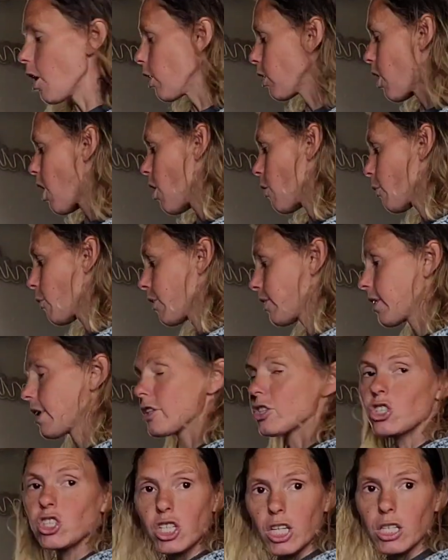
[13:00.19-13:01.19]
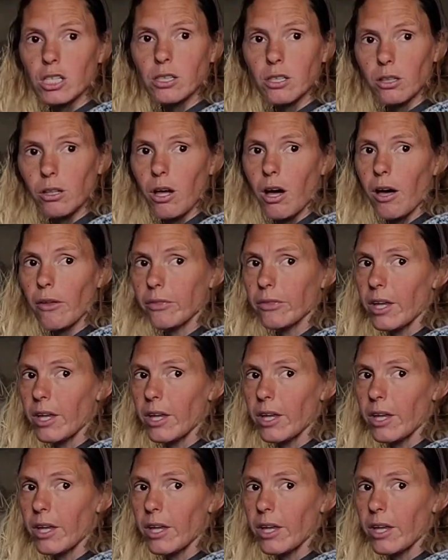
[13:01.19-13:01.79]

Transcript: along with a cheesecloth